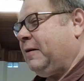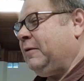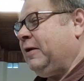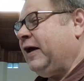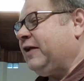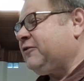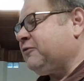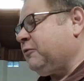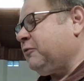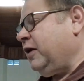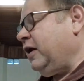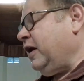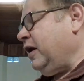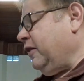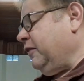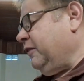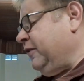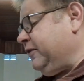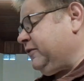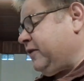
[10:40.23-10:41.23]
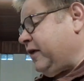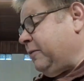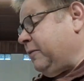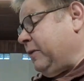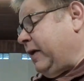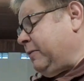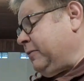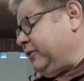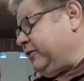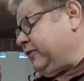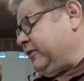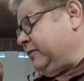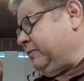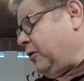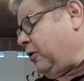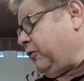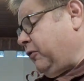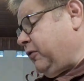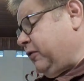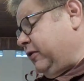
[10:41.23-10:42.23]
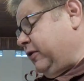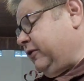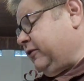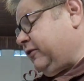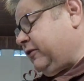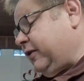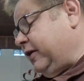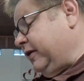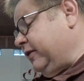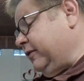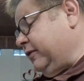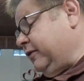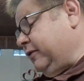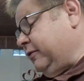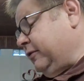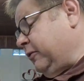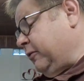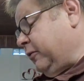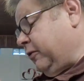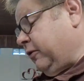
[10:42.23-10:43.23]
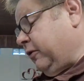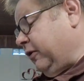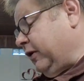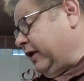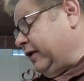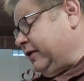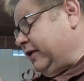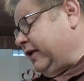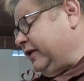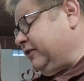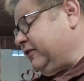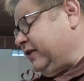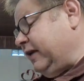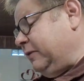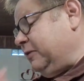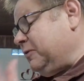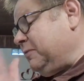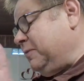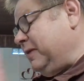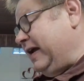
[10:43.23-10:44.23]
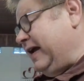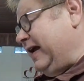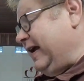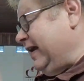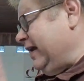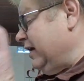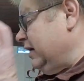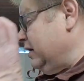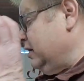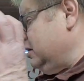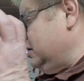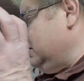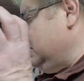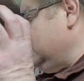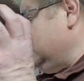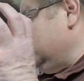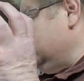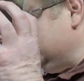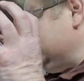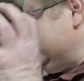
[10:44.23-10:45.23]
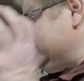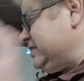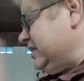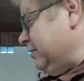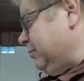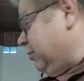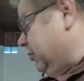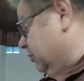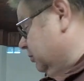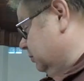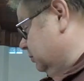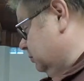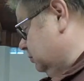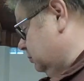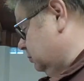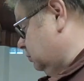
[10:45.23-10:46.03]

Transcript: I mean, these commandments in both of these things that we're going to look at today seem to be simple,